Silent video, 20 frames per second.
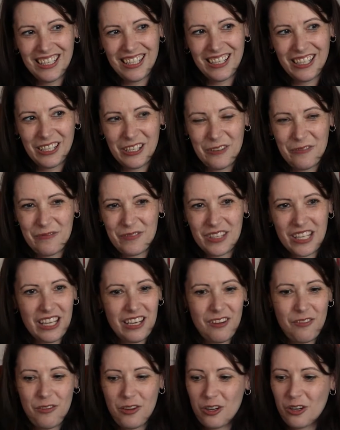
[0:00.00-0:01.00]
um,
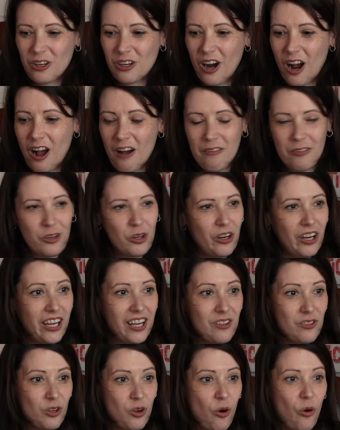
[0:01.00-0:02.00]
that if you're off
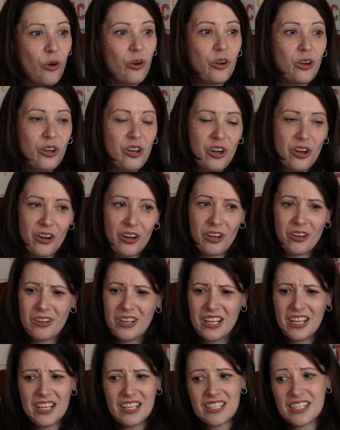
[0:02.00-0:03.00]
crying in the corner,
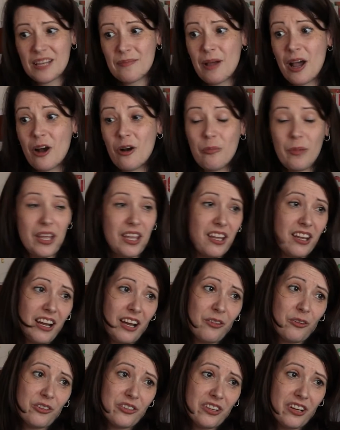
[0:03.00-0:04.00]
you're somehow
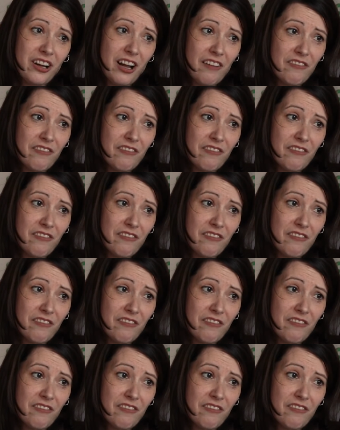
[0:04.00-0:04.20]
making others